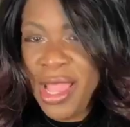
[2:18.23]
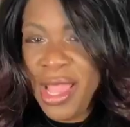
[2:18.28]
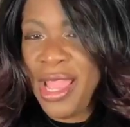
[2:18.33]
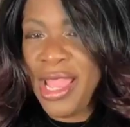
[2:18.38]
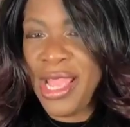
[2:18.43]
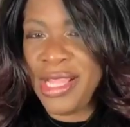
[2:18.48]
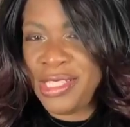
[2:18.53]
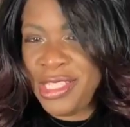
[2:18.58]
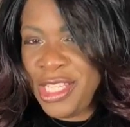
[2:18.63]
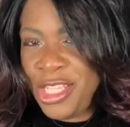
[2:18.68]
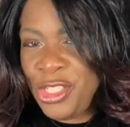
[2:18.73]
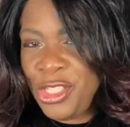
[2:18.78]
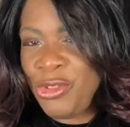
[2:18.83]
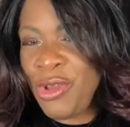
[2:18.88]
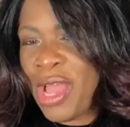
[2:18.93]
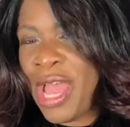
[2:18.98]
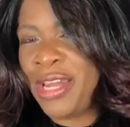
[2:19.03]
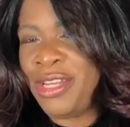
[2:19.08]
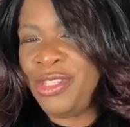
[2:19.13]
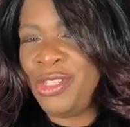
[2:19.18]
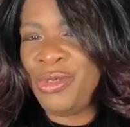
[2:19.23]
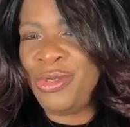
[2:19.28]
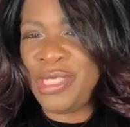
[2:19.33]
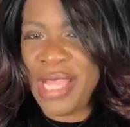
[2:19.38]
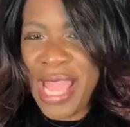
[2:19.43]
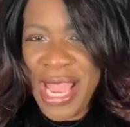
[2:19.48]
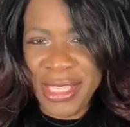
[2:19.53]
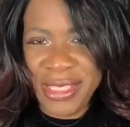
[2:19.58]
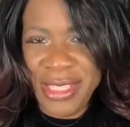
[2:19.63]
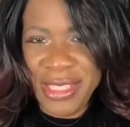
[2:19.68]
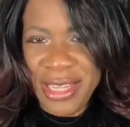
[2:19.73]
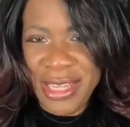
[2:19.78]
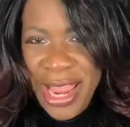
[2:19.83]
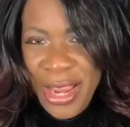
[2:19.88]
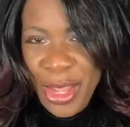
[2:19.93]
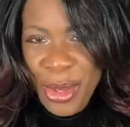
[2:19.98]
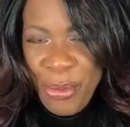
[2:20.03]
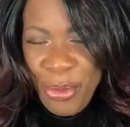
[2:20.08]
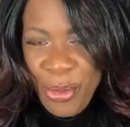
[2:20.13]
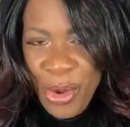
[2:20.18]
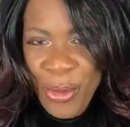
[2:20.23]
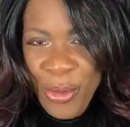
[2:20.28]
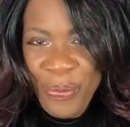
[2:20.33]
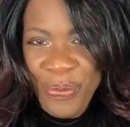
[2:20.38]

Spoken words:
and teach you how to do taxes like a pro.